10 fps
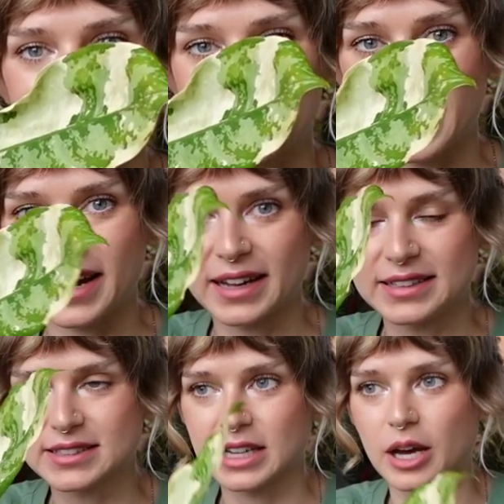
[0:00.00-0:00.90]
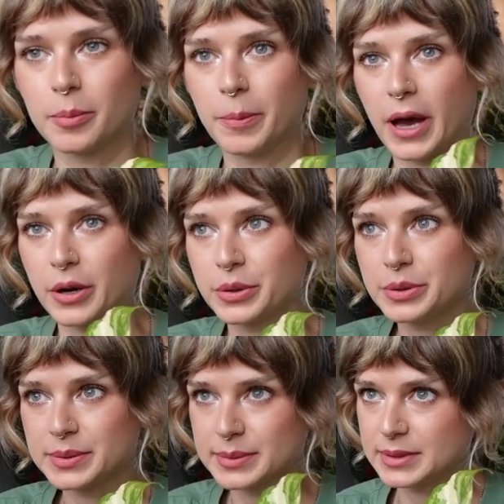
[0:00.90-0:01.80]
because
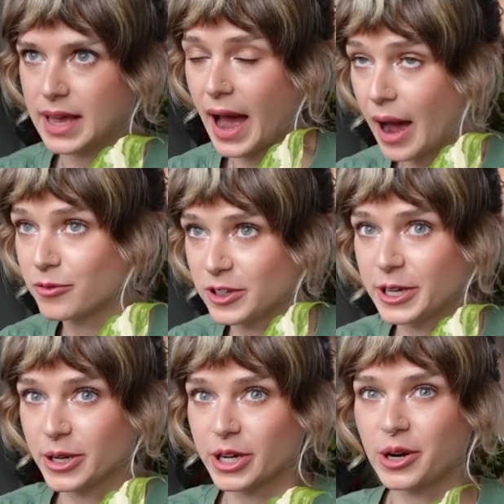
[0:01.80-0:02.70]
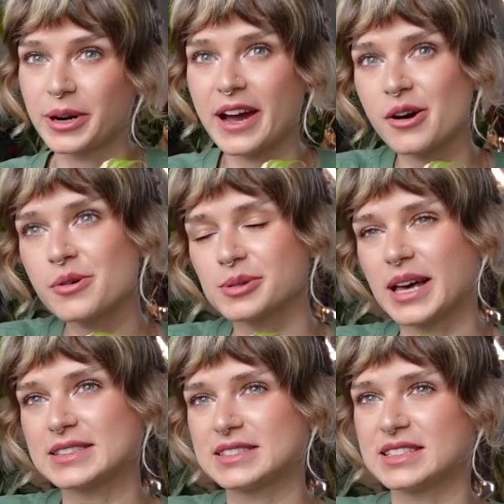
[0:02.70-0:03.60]
about half a year ago now,
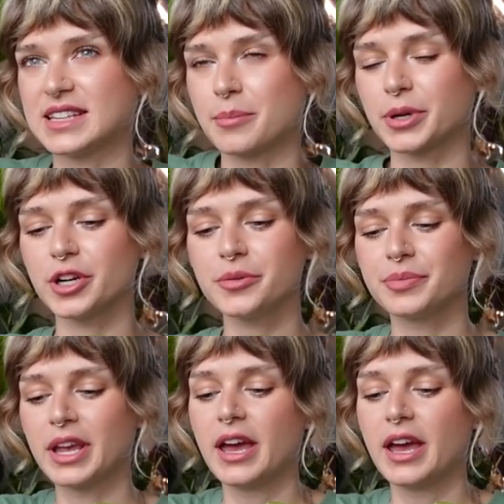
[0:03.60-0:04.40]
last December,